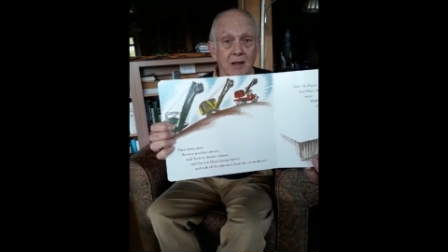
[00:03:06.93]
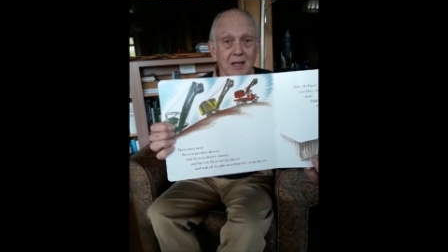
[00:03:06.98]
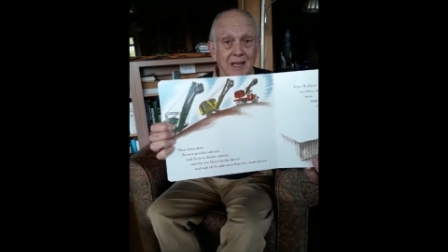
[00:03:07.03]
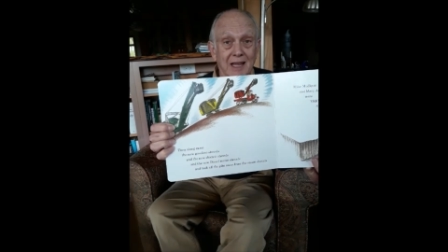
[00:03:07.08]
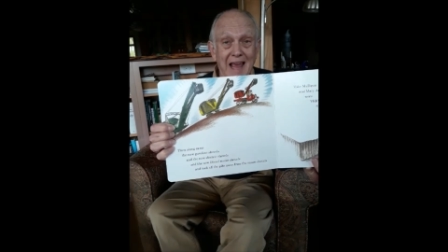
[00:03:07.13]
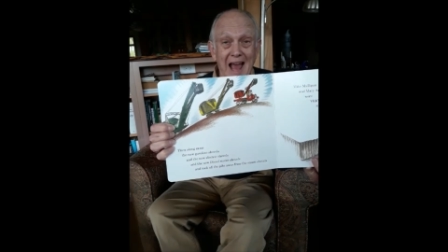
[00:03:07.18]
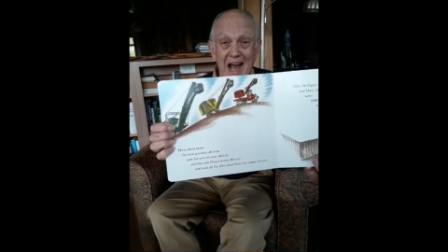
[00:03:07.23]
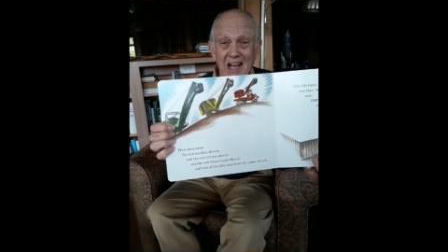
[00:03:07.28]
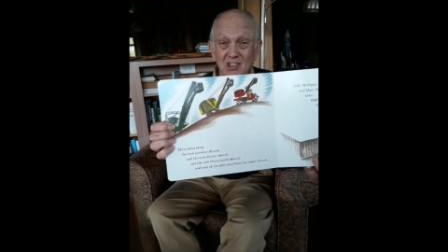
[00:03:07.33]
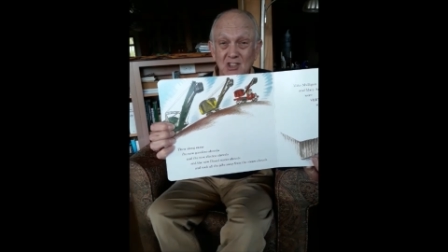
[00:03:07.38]

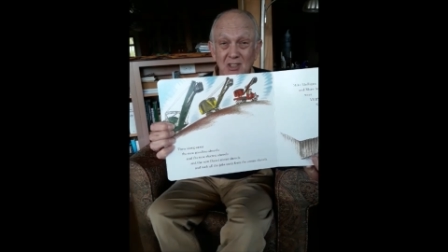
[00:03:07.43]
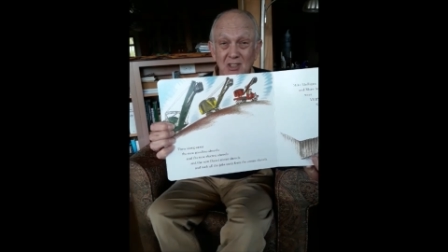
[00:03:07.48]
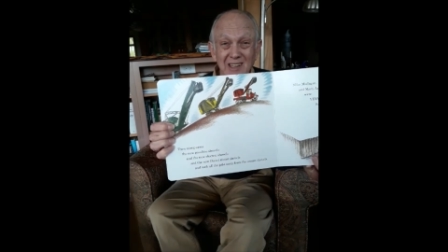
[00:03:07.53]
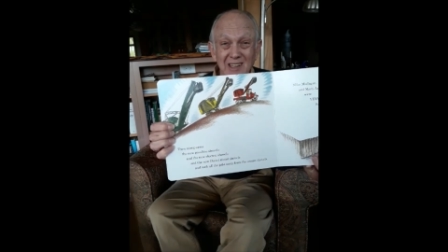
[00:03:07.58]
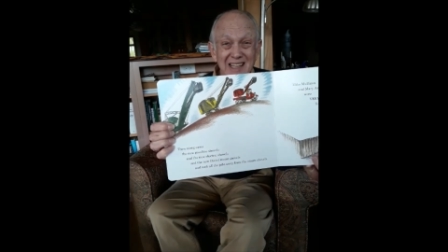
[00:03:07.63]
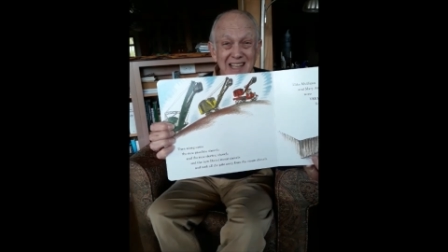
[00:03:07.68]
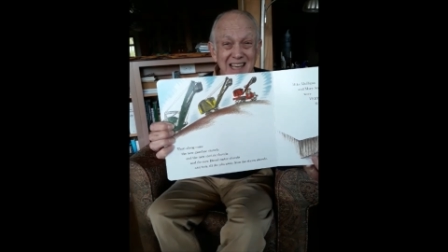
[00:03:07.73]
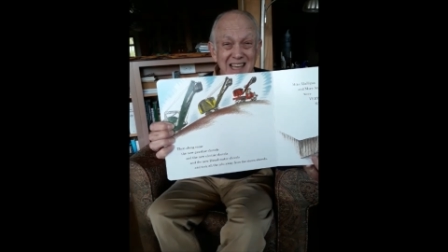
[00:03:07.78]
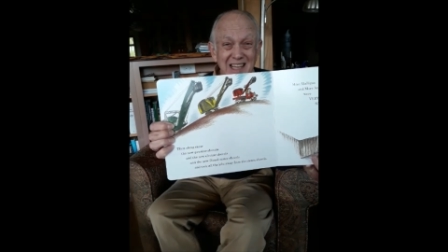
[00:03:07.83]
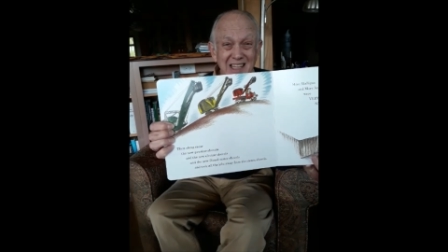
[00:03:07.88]

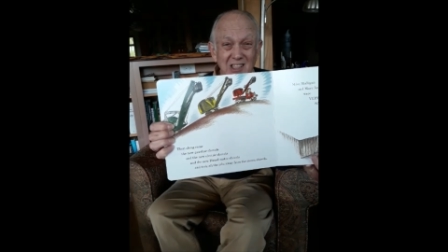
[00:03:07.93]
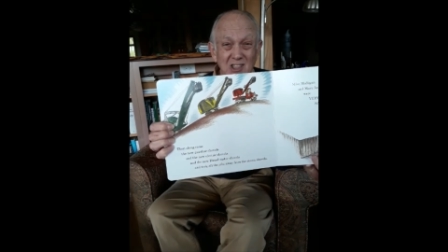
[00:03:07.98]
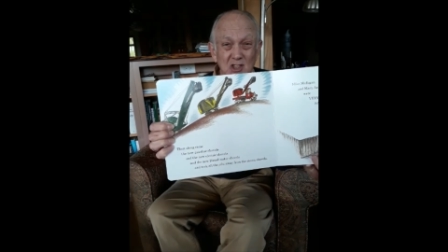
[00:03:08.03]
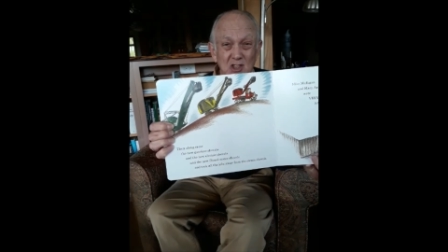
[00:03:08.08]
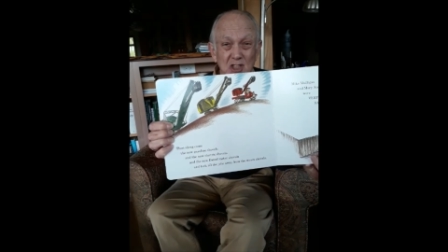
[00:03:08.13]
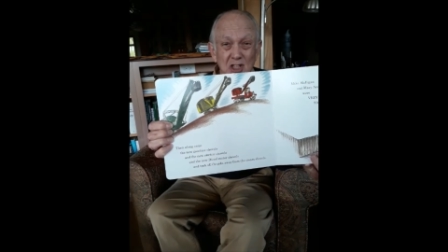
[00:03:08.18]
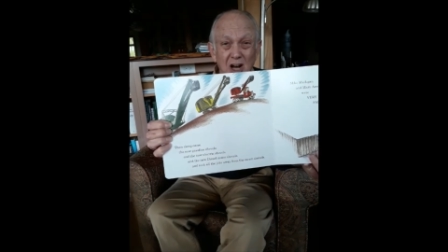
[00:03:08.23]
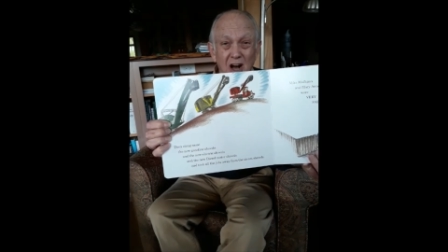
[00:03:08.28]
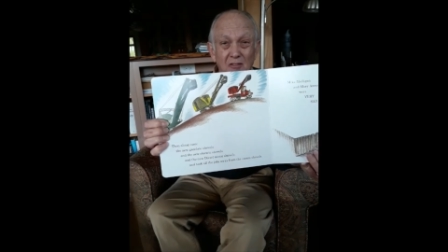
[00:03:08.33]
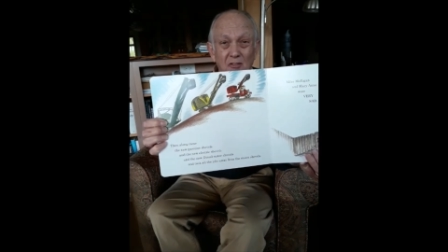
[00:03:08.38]
gasoline
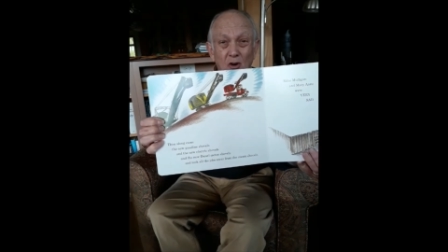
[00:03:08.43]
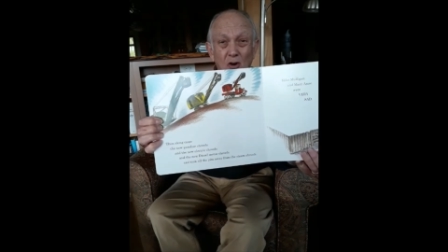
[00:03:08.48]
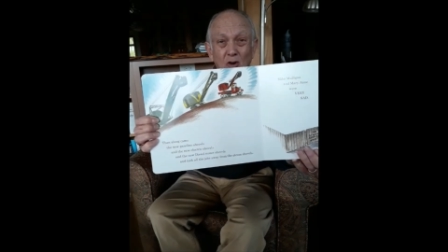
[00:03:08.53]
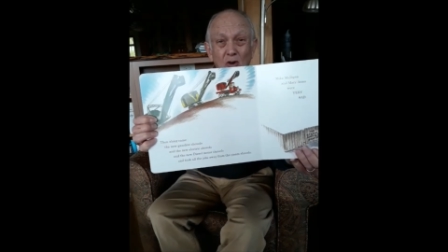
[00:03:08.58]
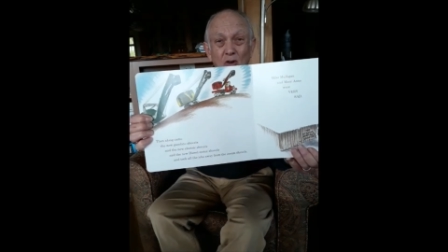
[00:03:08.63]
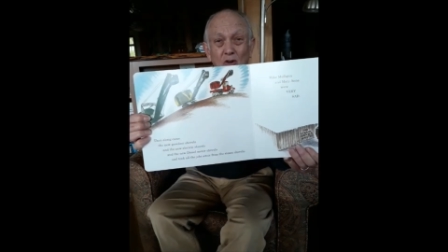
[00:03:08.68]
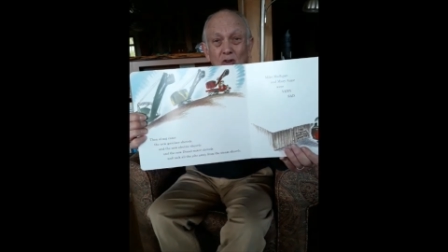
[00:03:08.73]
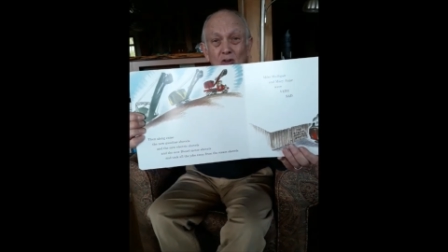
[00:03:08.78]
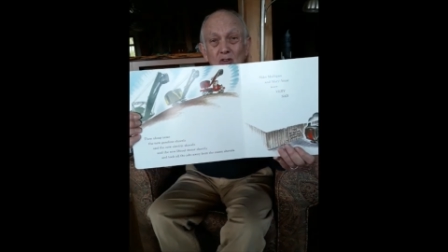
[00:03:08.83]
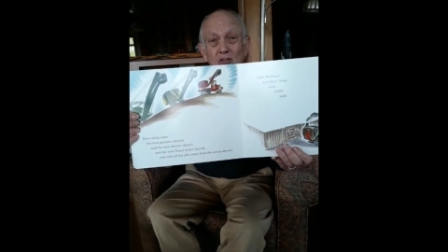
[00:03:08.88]

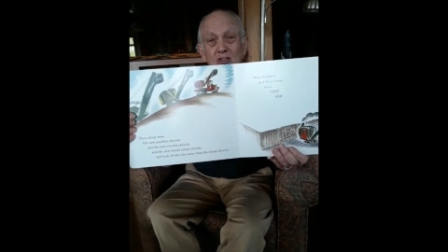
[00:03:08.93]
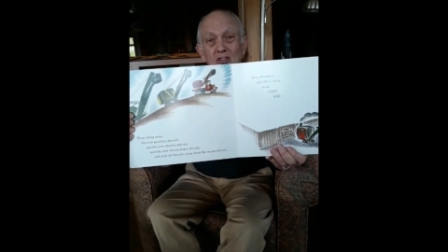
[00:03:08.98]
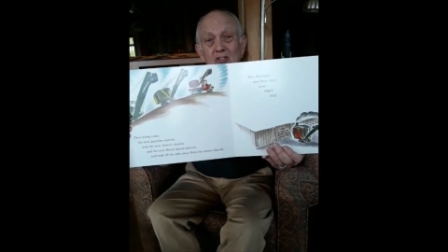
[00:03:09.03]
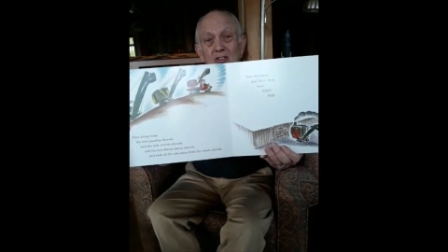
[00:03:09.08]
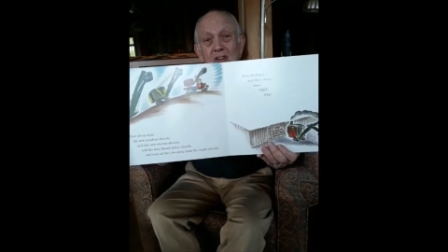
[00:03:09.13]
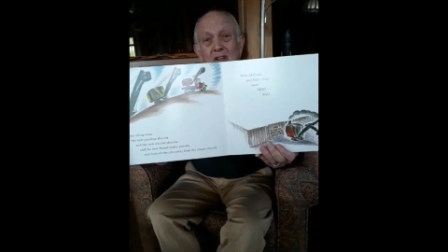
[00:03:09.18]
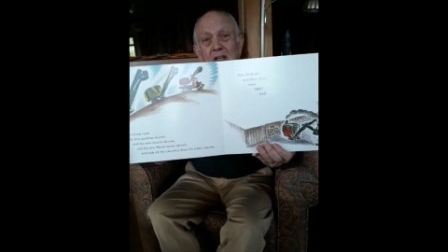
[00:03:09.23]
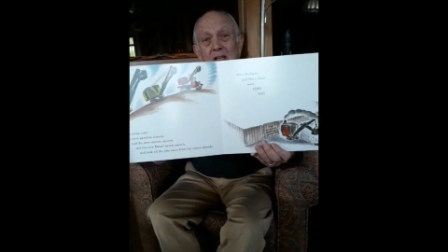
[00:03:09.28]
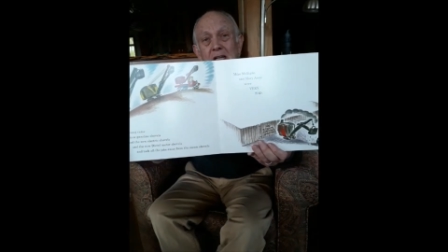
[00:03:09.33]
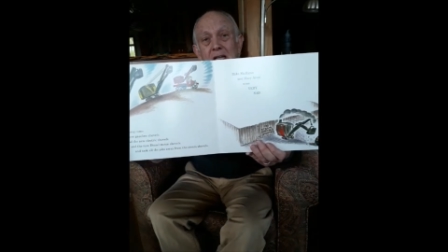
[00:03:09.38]
shovels,